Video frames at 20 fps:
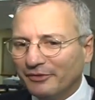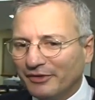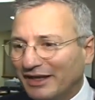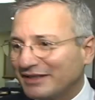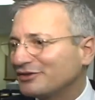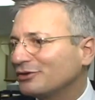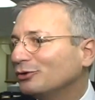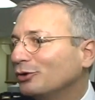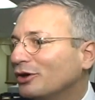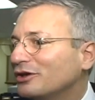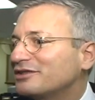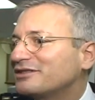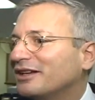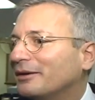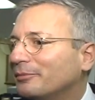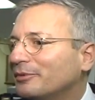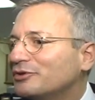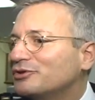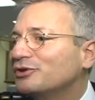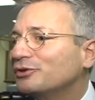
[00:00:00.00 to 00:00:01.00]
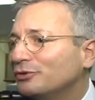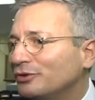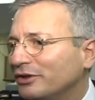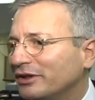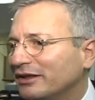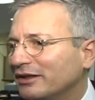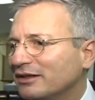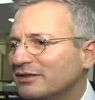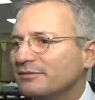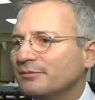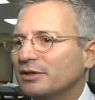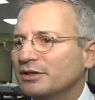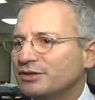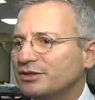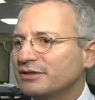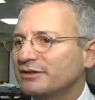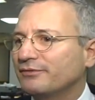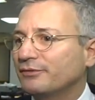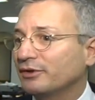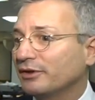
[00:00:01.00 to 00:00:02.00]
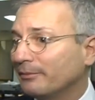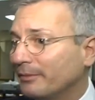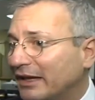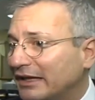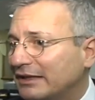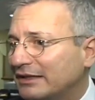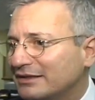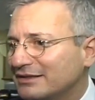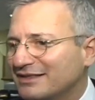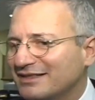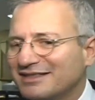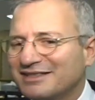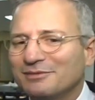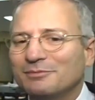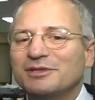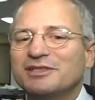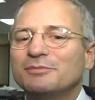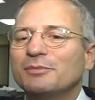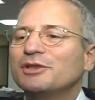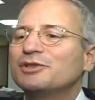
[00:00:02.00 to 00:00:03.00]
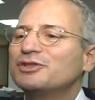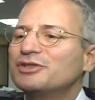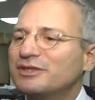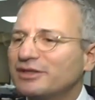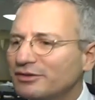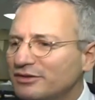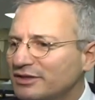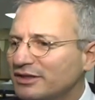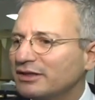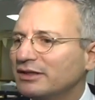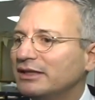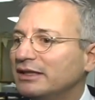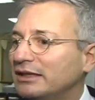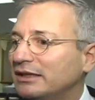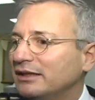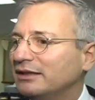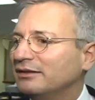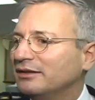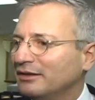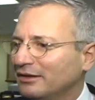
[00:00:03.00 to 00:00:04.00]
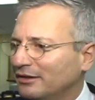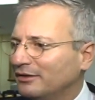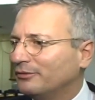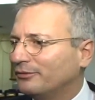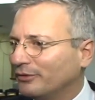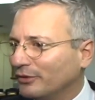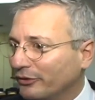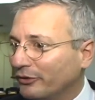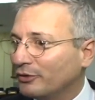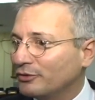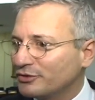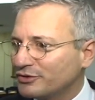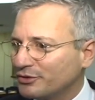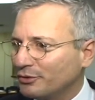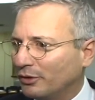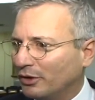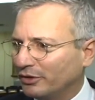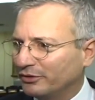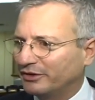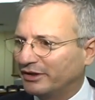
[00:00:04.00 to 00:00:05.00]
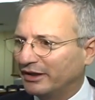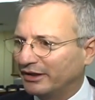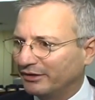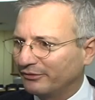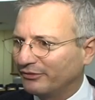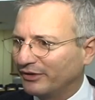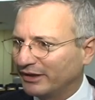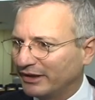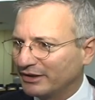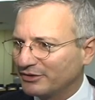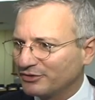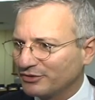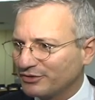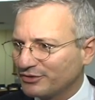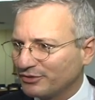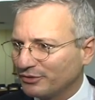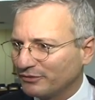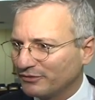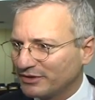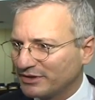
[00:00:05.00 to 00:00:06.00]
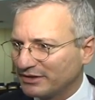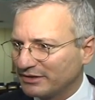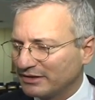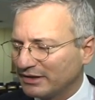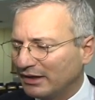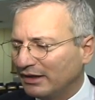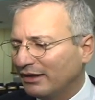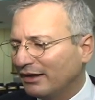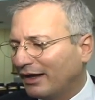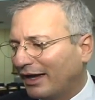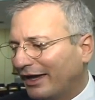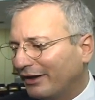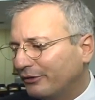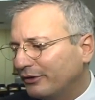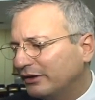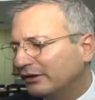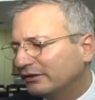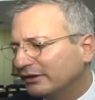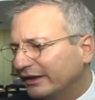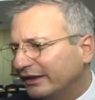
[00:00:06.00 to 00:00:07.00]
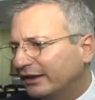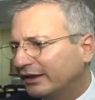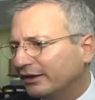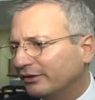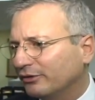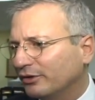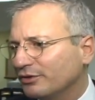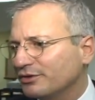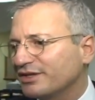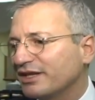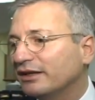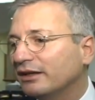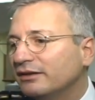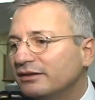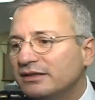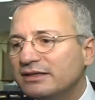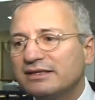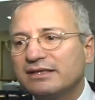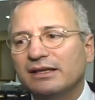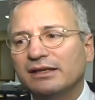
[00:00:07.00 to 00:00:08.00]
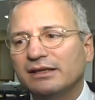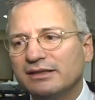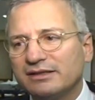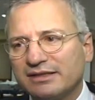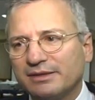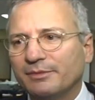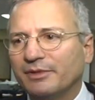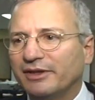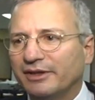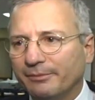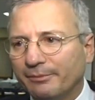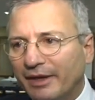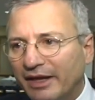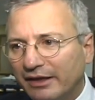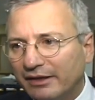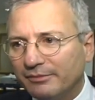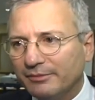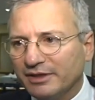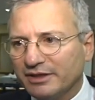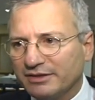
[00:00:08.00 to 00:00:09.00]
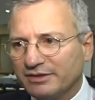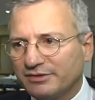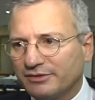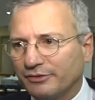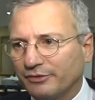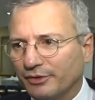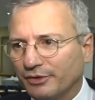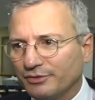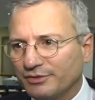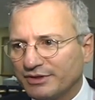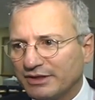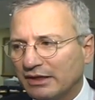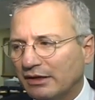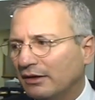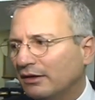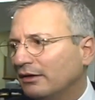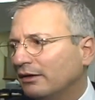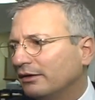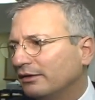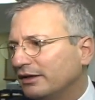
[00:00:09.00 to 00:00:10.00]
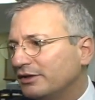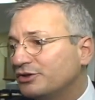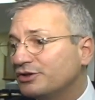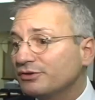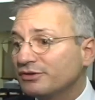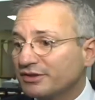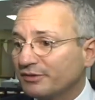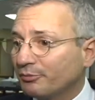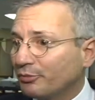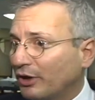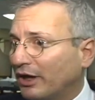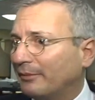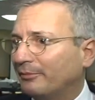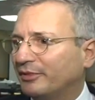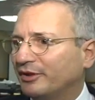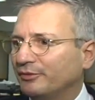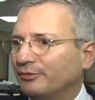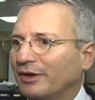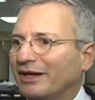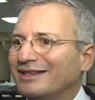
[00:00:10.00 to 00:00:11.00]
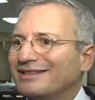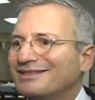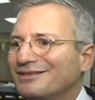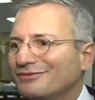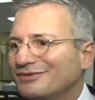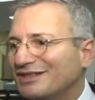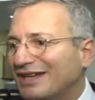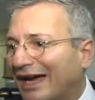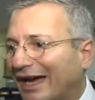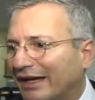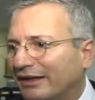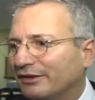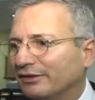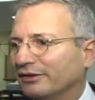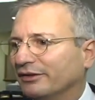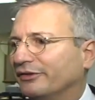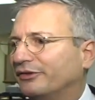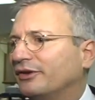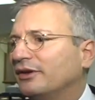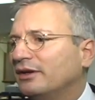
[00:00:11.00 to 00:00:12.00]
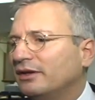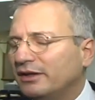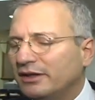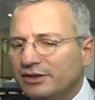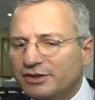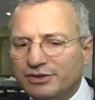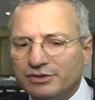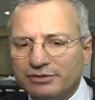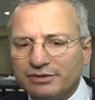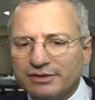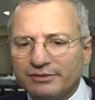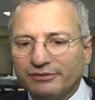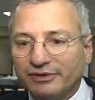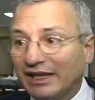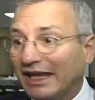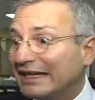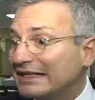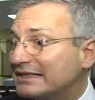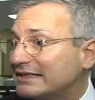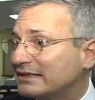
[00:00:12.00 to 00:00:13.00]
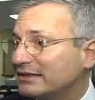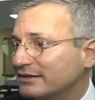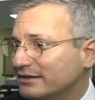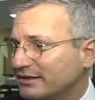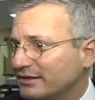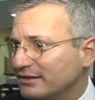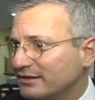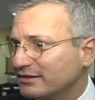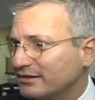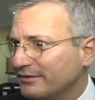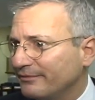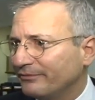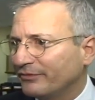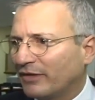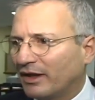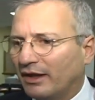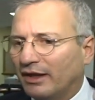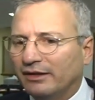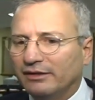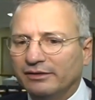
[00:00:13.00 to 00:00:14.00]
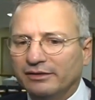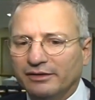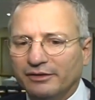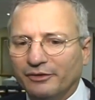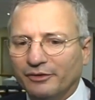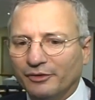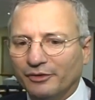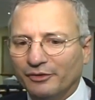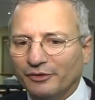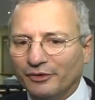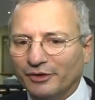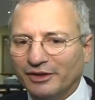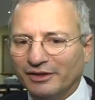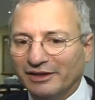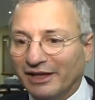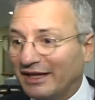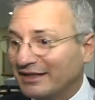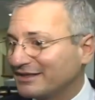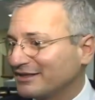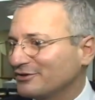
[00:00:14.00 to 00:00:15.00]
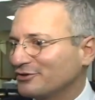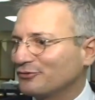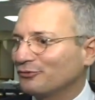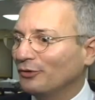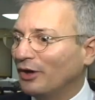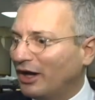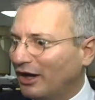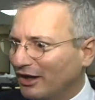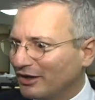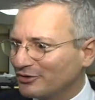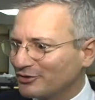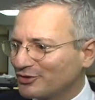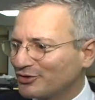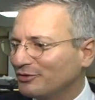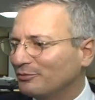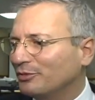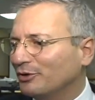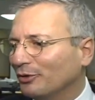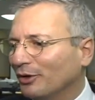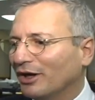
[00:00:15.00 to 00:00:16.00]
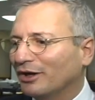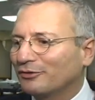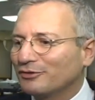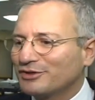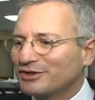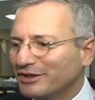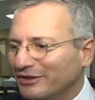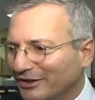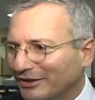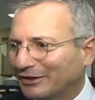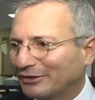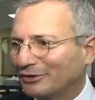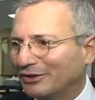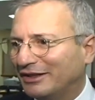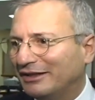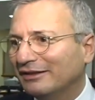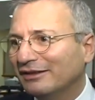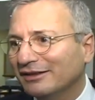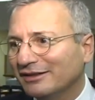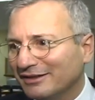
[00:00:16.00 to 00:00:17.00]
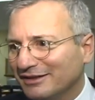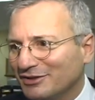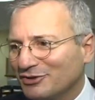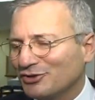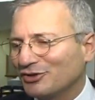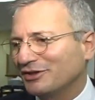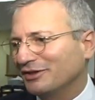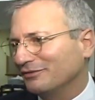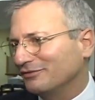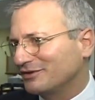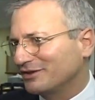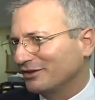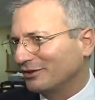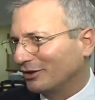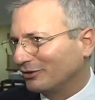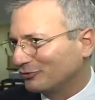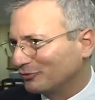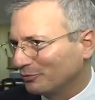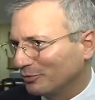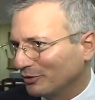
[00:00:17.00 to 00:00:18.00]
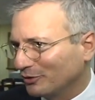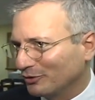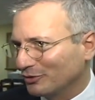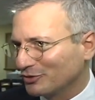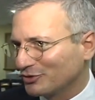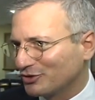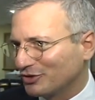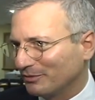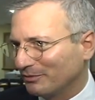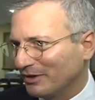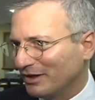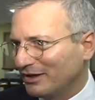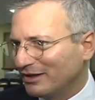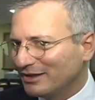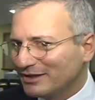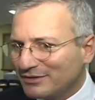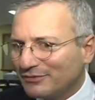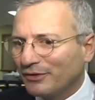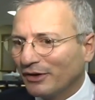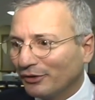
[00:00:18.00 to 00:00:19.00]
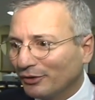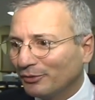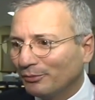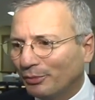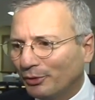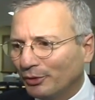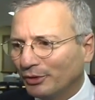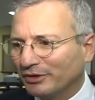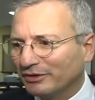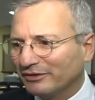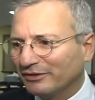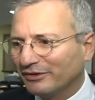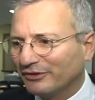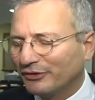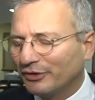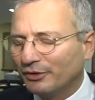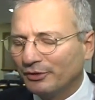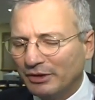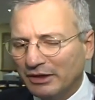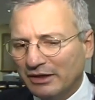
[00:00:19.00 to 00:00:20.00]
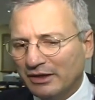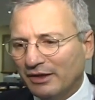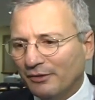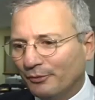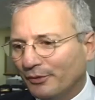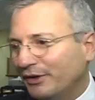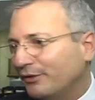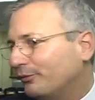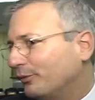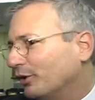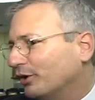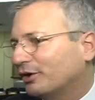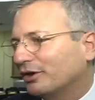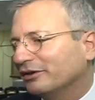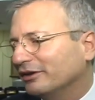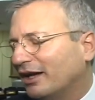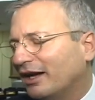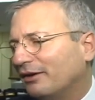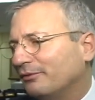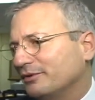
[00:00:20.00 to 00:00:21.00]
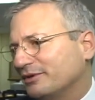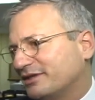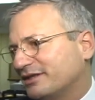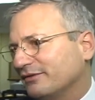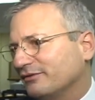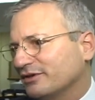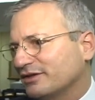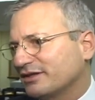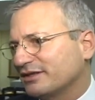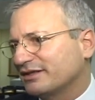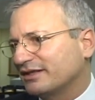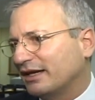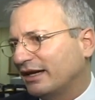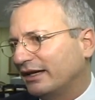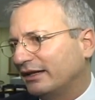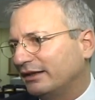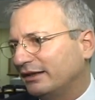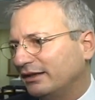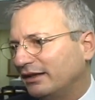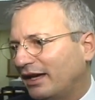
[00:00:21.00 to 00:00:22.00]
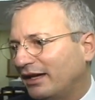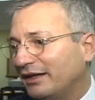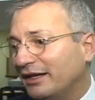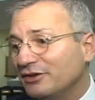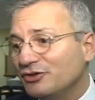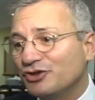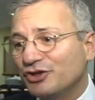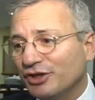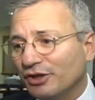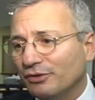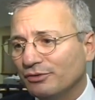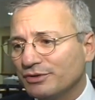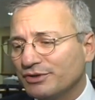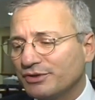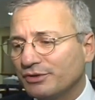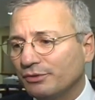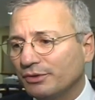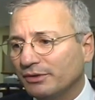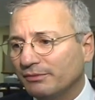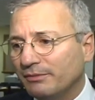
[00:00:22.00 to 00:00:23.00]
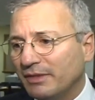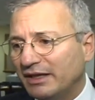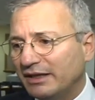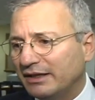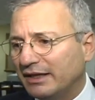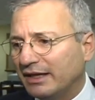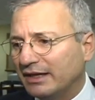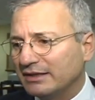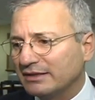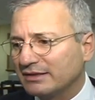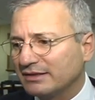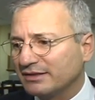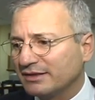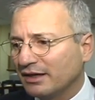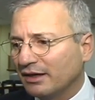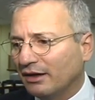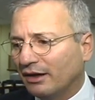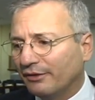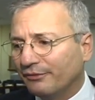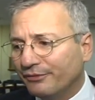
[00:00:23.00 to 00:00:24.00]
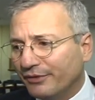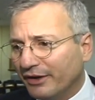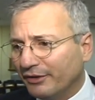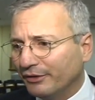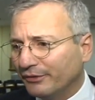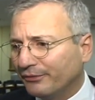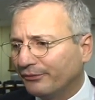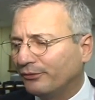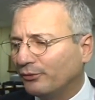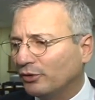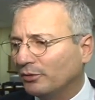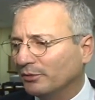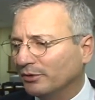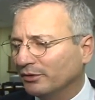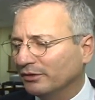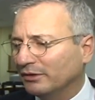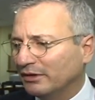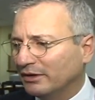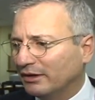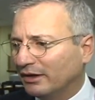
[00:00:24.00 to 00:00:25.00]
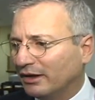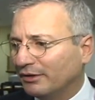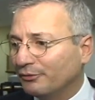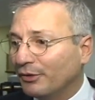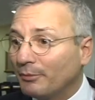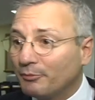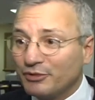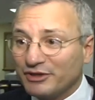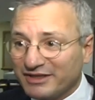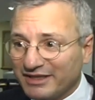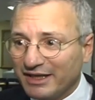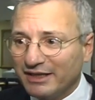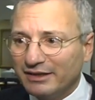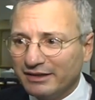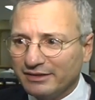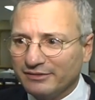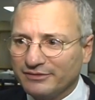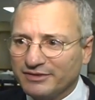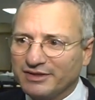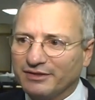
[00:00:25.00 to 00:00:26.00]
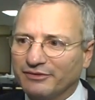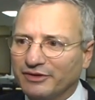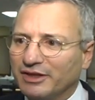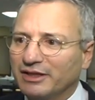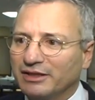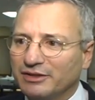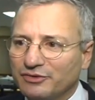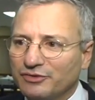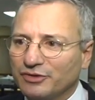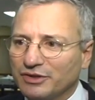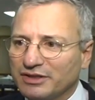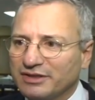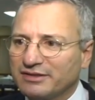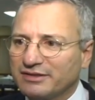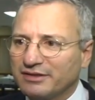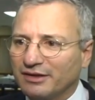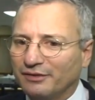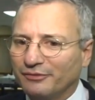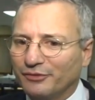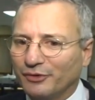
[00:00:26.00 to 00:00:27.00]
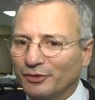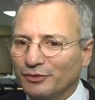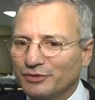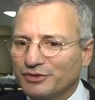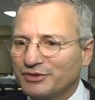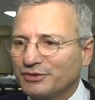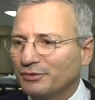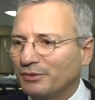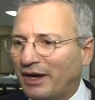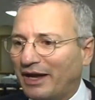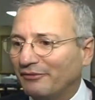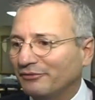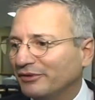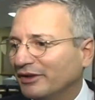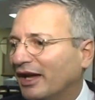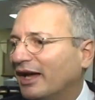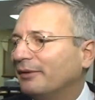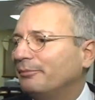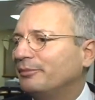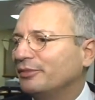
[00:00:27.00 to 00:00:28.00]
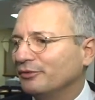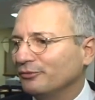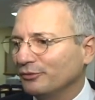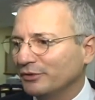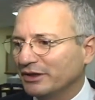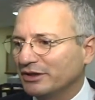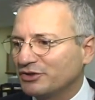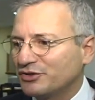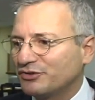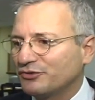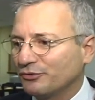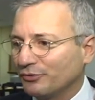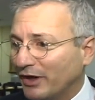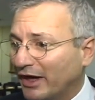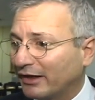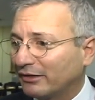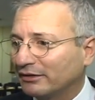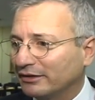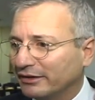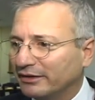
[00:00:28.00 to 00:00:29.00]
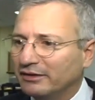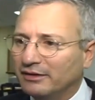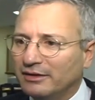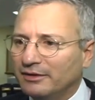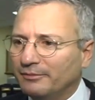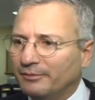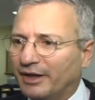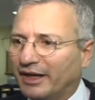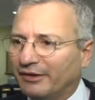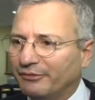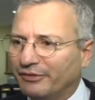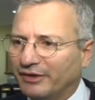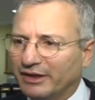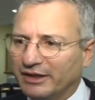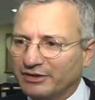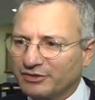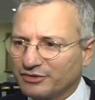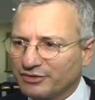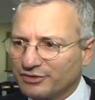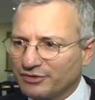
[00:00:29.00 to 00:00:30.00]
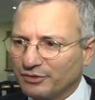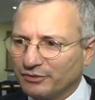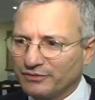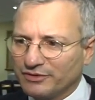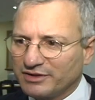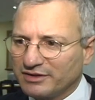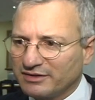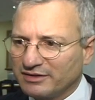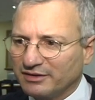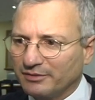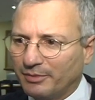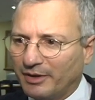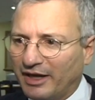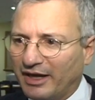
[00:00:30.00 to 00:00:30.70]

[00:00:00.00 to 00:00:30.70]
That's a lost opportunity, as much as for the banking system, as much as there's a need for those who aren't getting financial services. I think linking those and understanding some of the impediments to those, issues of property rights, of titles, issues of licenses, and the licensage, the bureaucracy that can kill initiatives and entrepreneurship, is very important. So we work a lot with civil society and NGOs who in many cases are very formal representatives of the interests of those who have not been reached directly by financial services in the